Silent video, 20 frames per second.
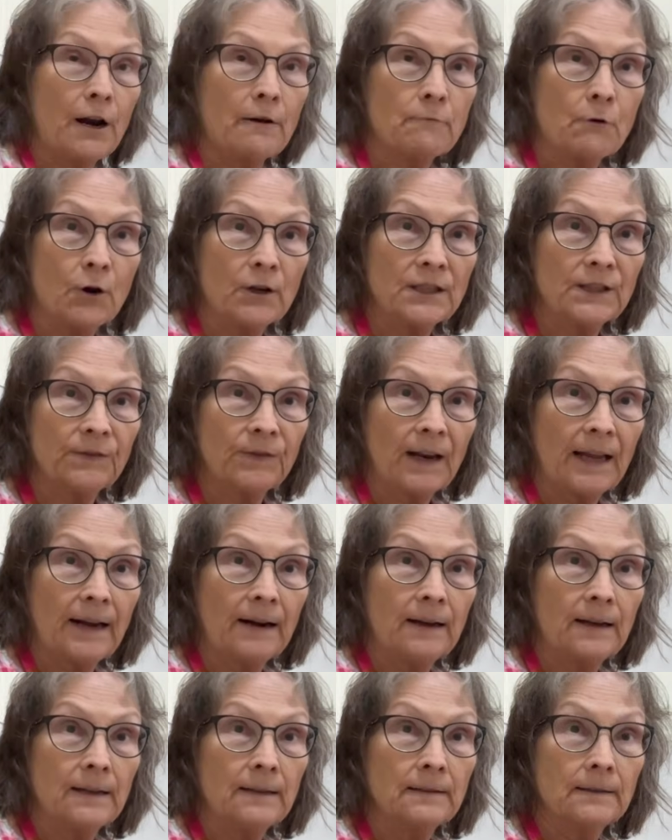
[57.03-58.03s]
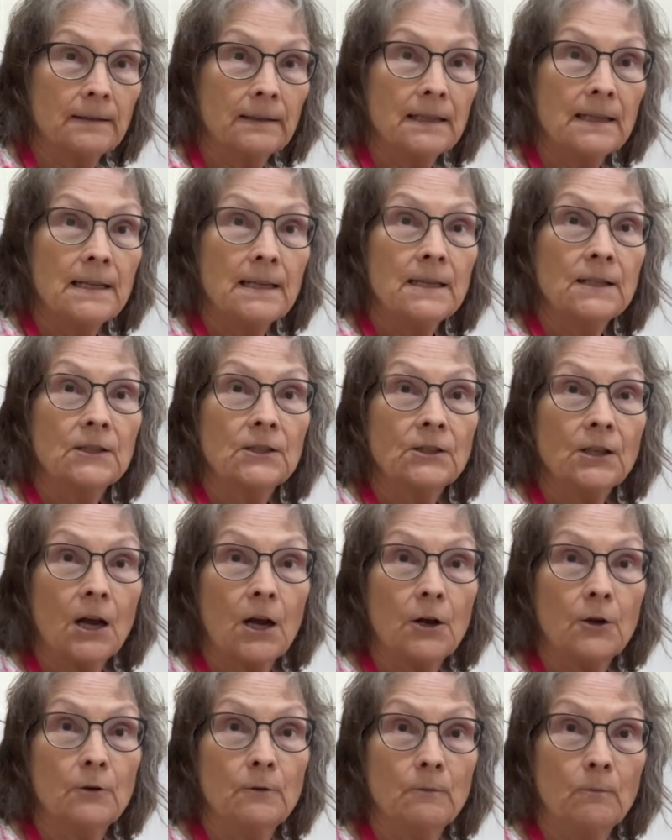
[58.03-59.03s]
rice flour.
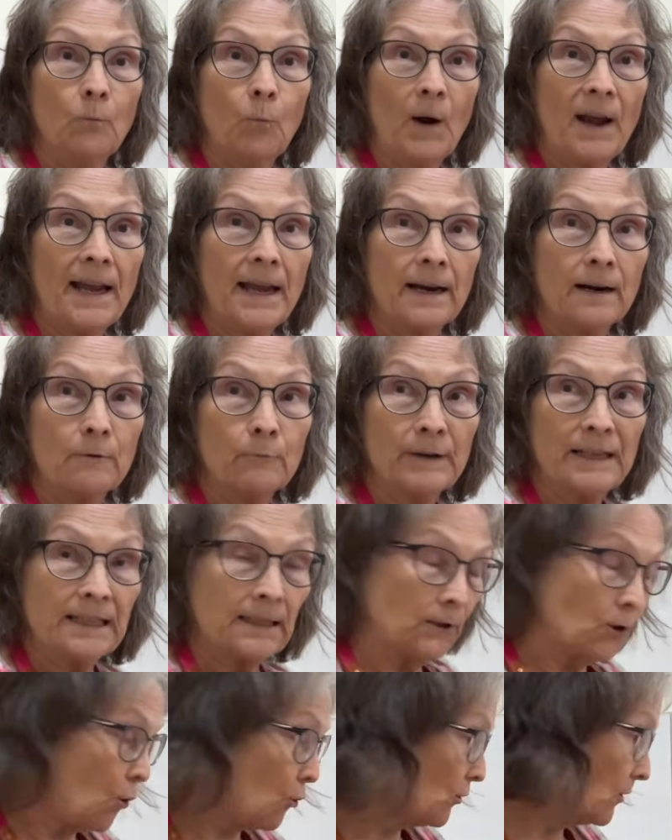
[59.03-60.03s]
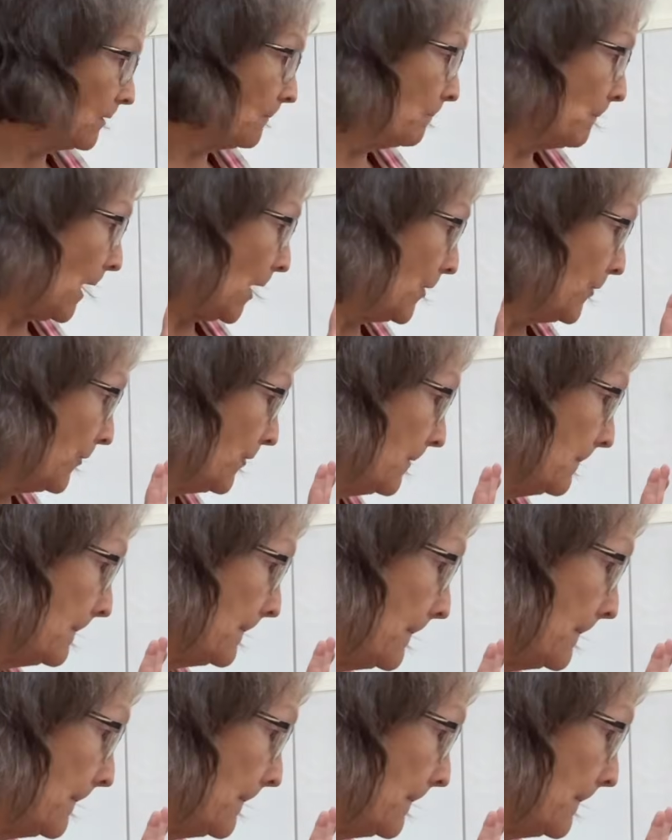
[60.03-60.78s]
So we're going to restock them both.